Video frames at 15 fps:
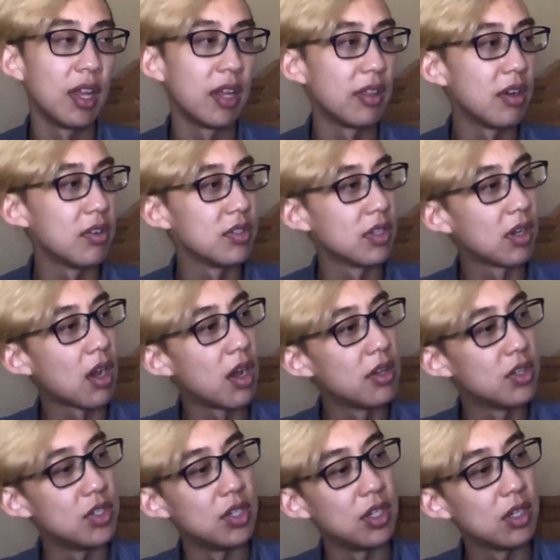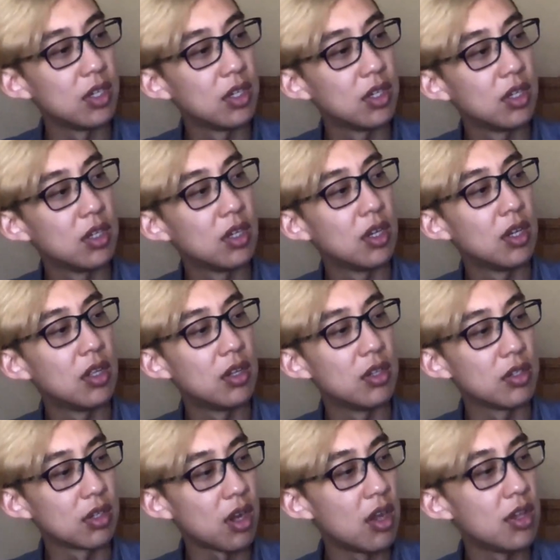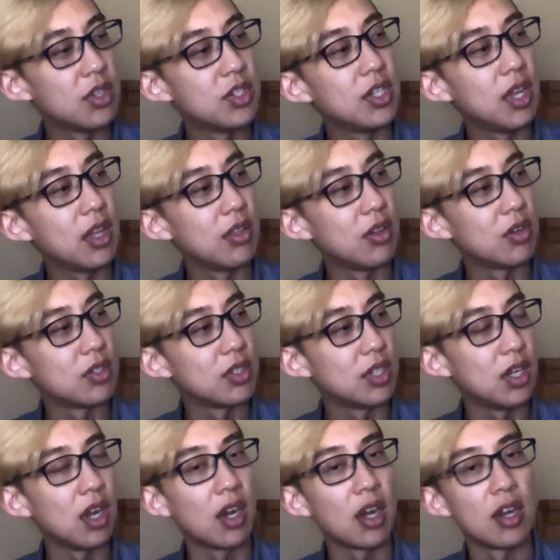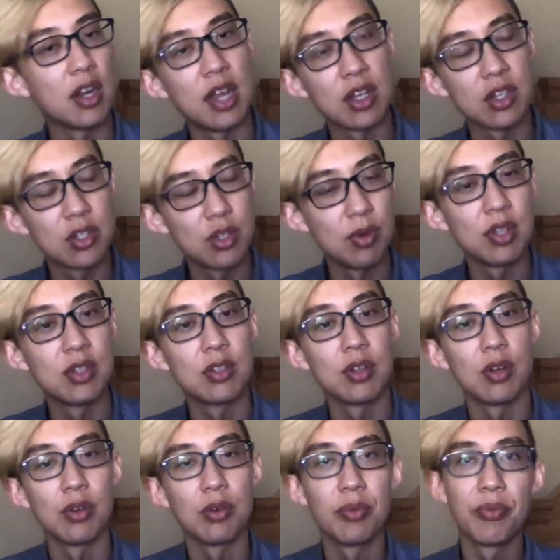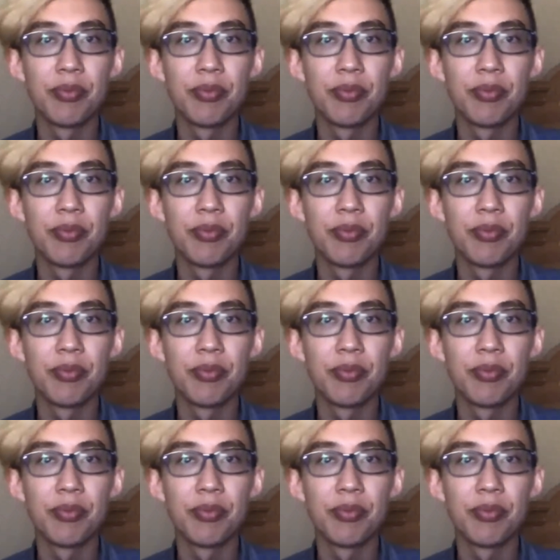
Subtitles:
there's a kanji and there's hiragana next to it, so